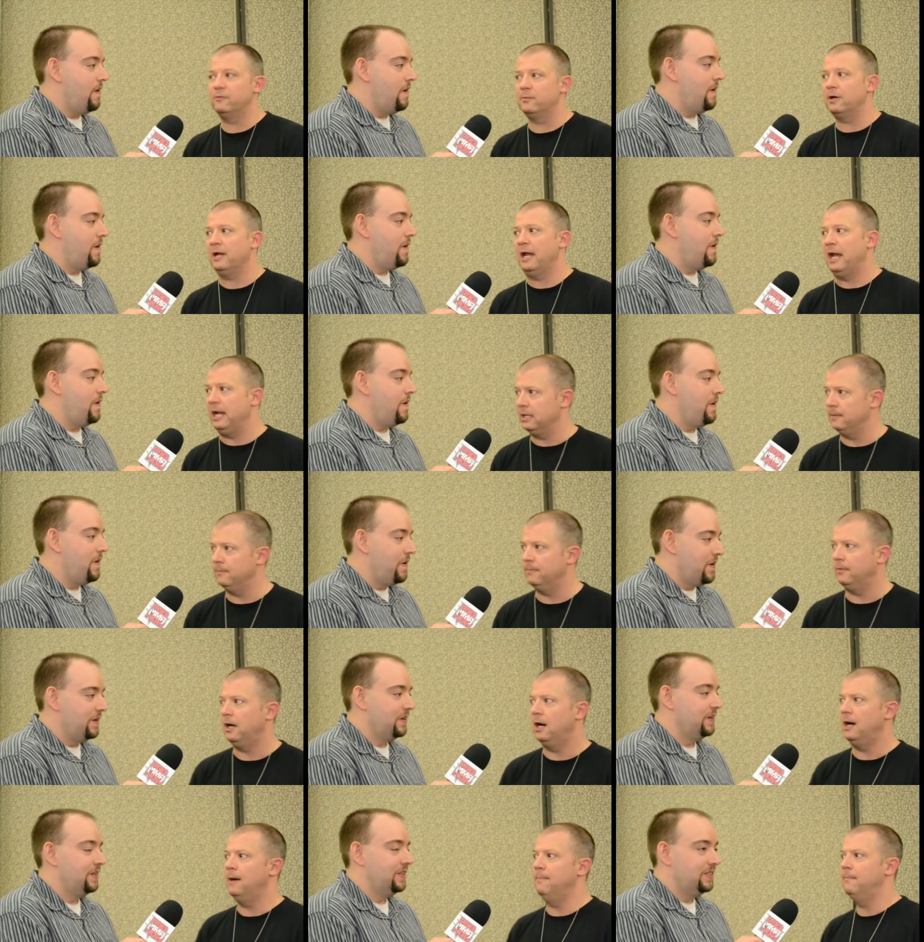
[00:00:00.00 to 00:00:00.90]
Speaker 1: him or hate him,
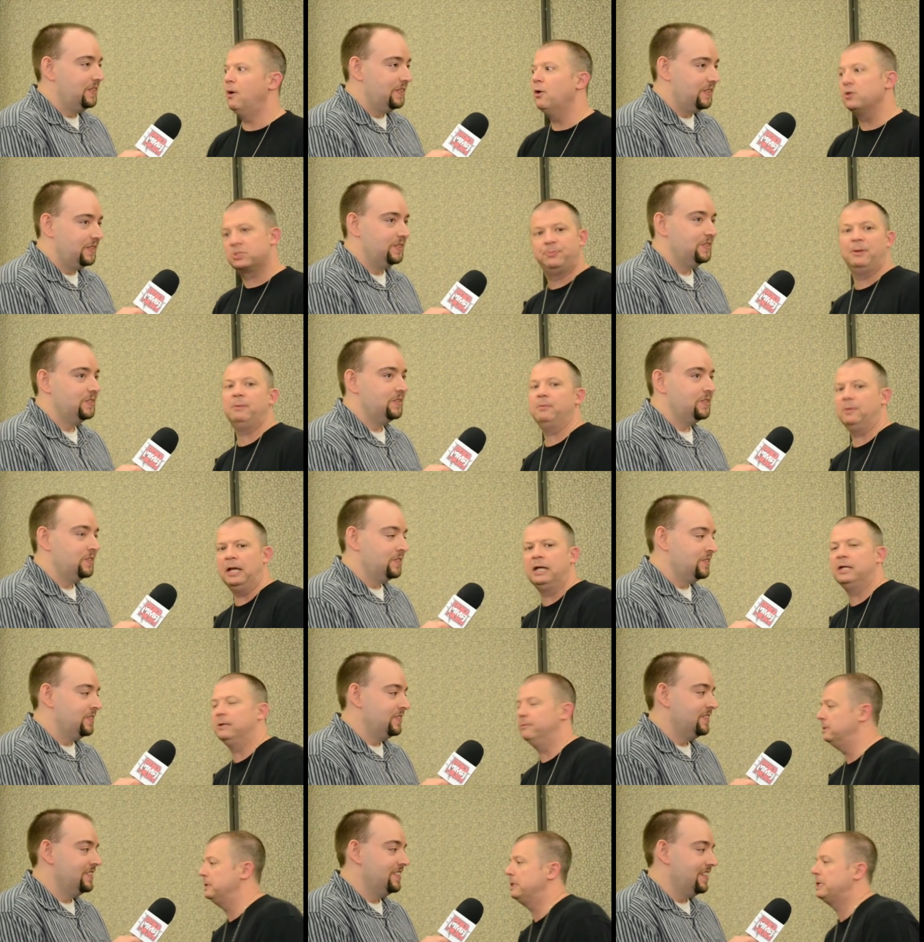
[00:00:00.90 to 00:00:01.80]
uh, most people
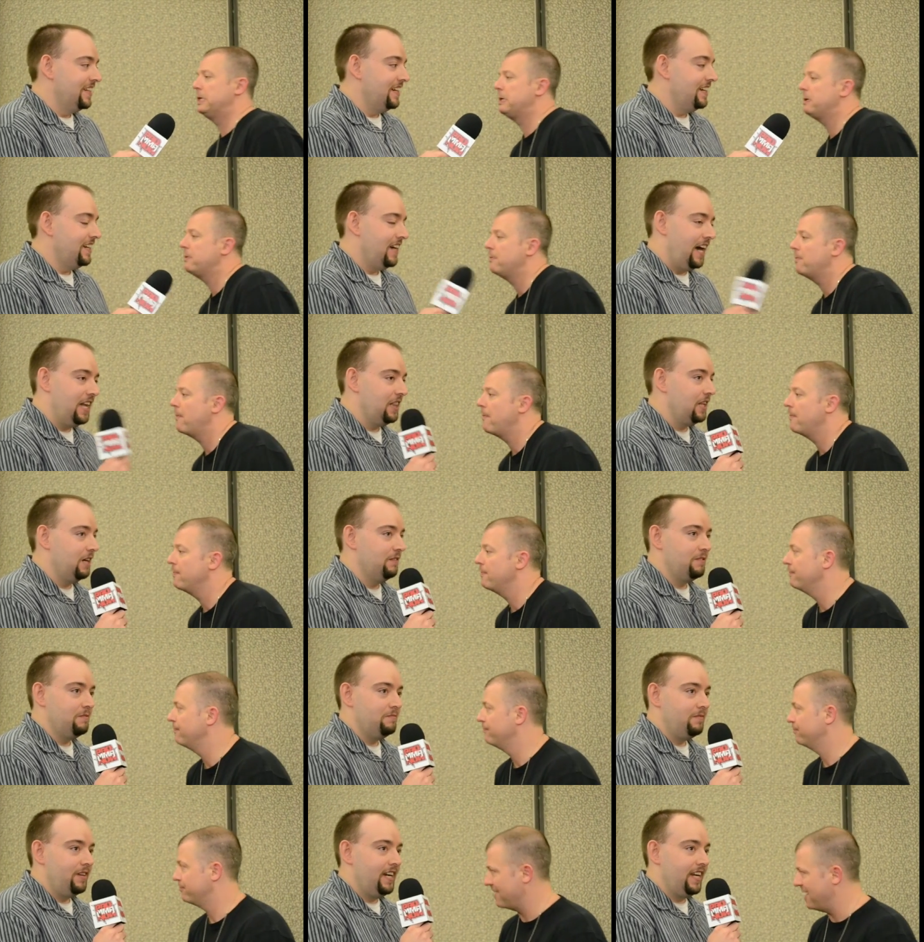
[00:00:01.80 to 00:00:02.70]
hate him.
Speaker 2: I love
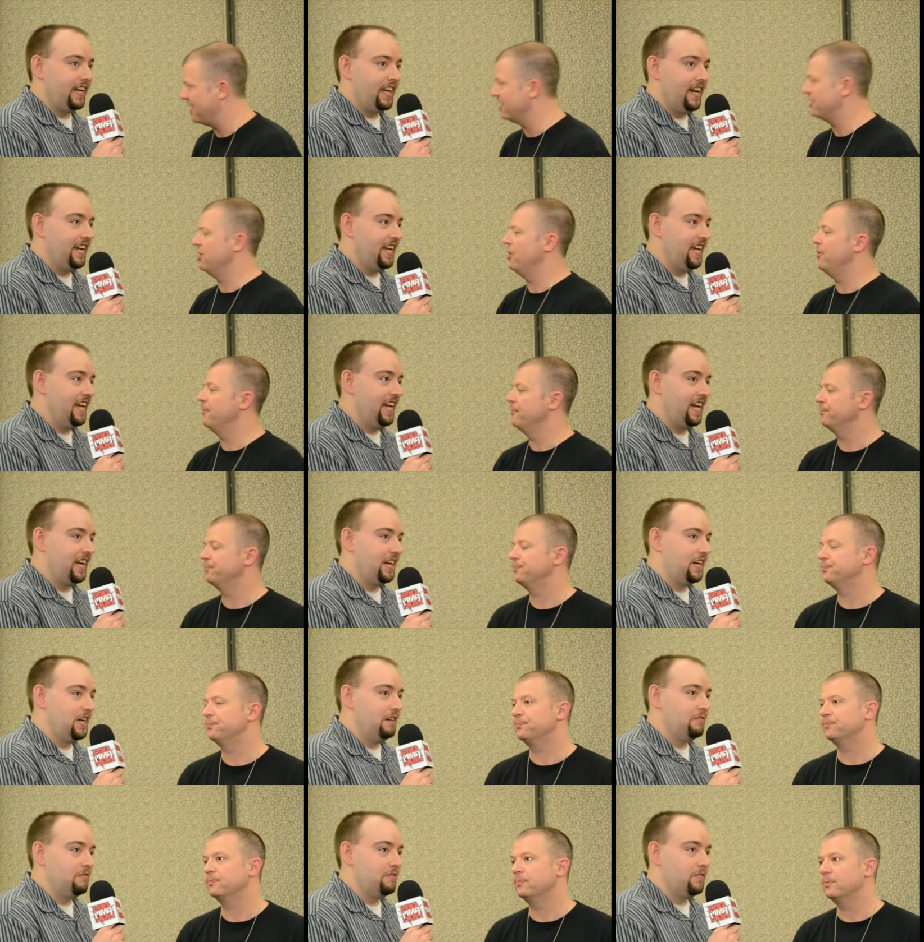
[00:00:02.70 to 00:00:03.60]
him. I, I, can't get
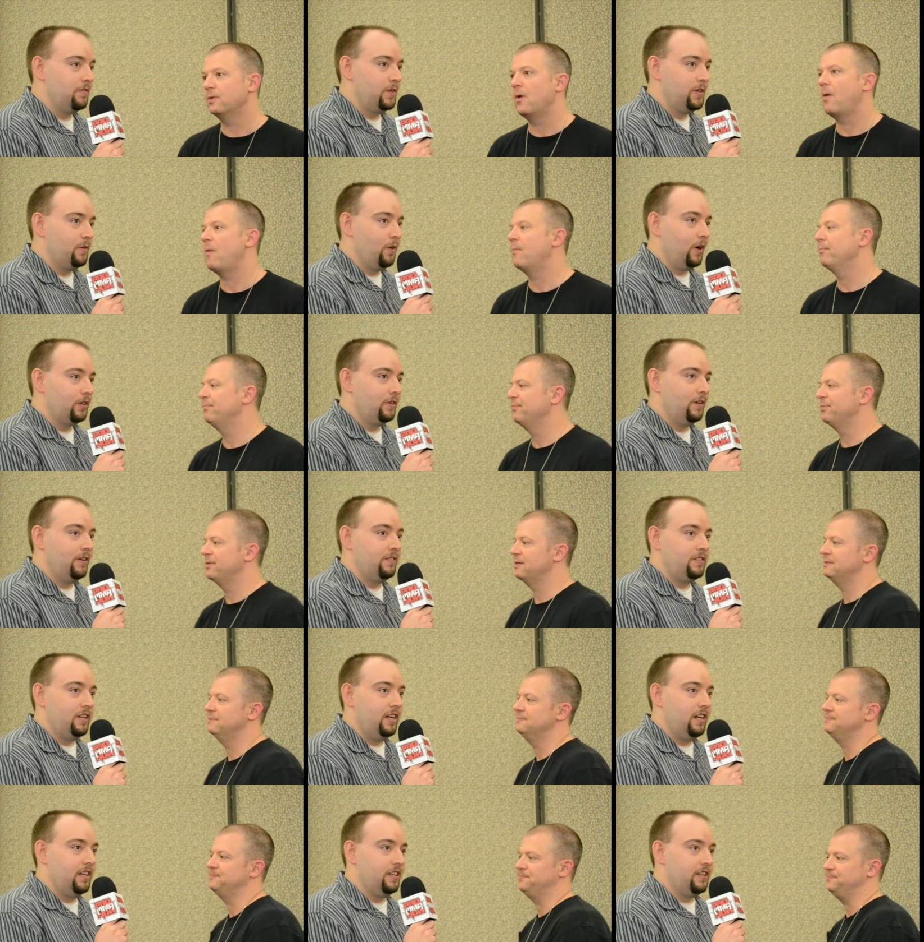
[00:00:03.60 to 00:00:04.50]
enough of it. When you walked
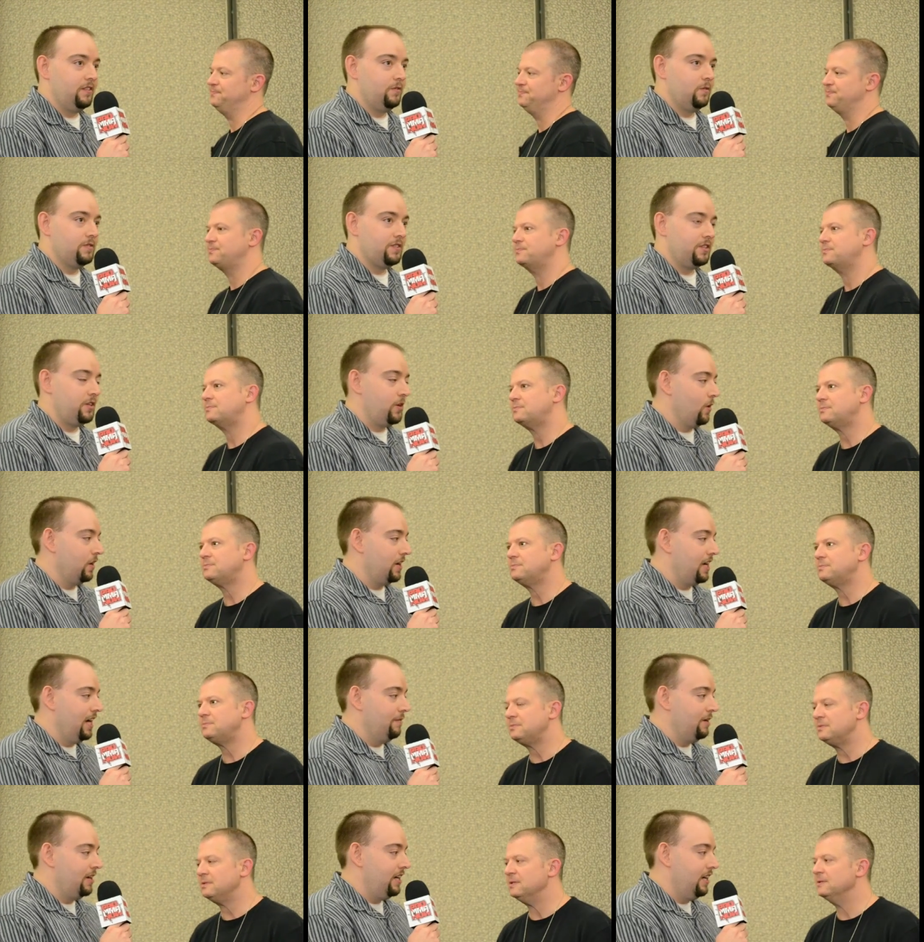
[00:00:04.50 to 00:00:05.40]
around, uh, it was a New York
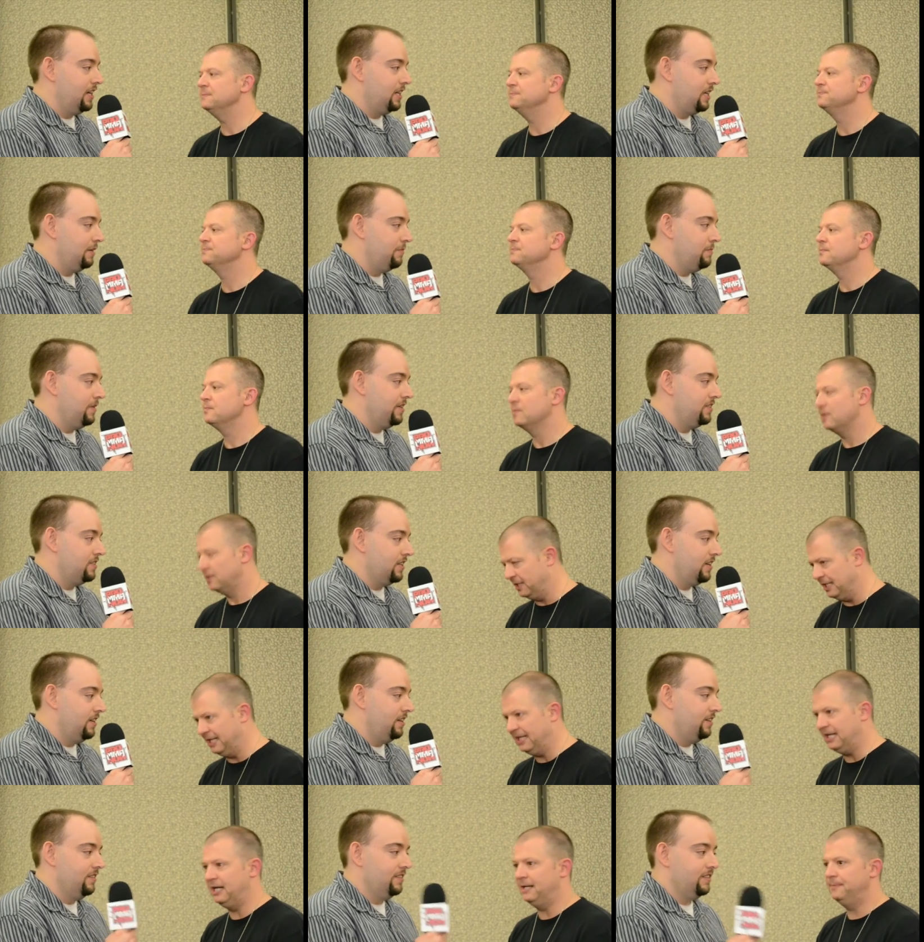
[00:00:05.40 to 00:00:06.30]
Comic Con a couple months
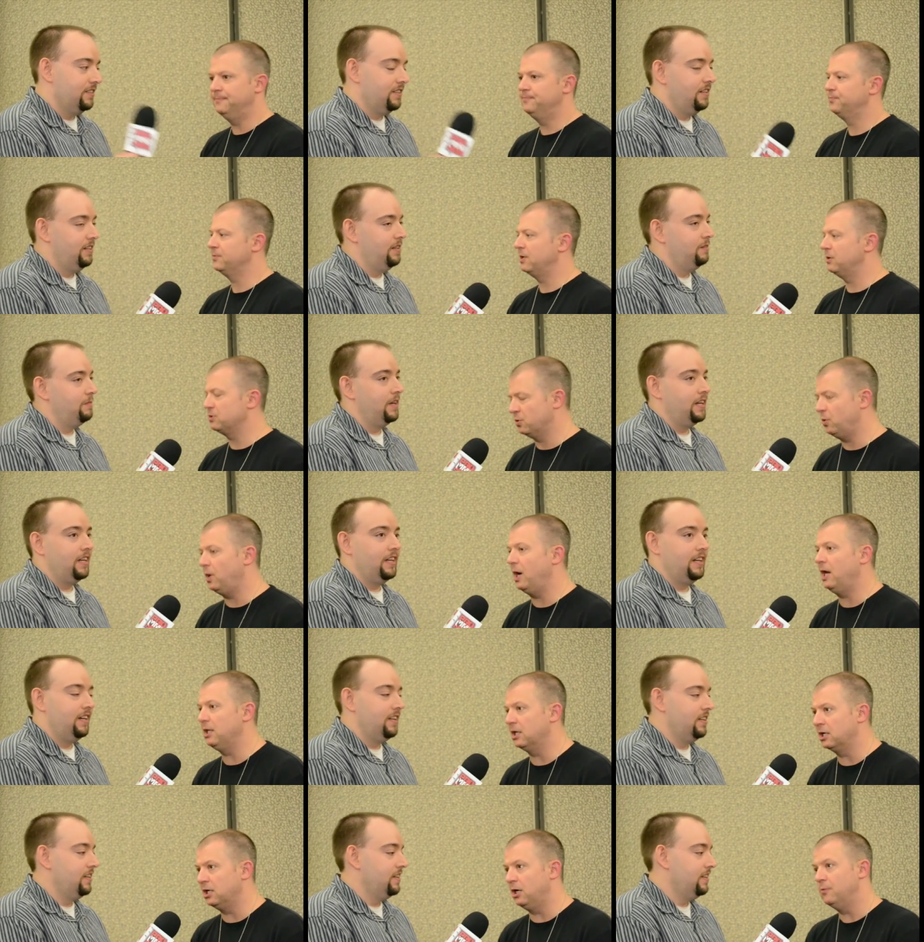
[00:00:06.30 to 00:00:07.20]
ago.
Speaker 1: That was a
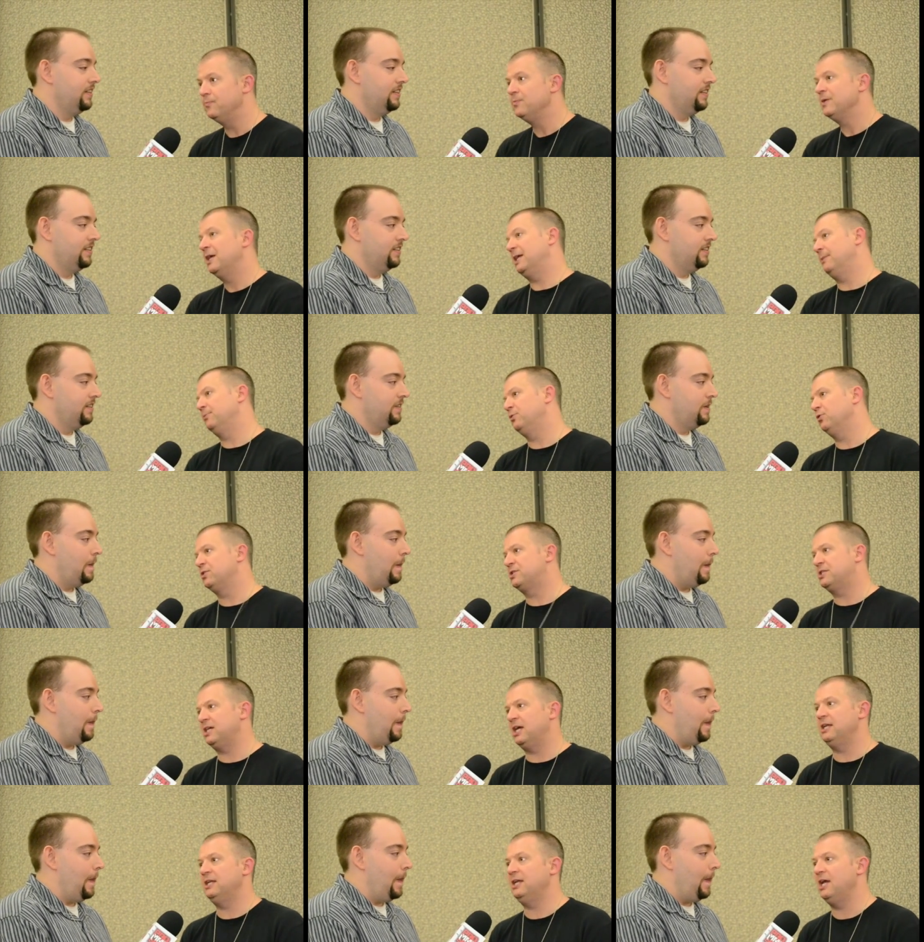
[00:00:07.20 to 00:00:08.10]
while ago, and I'm doing San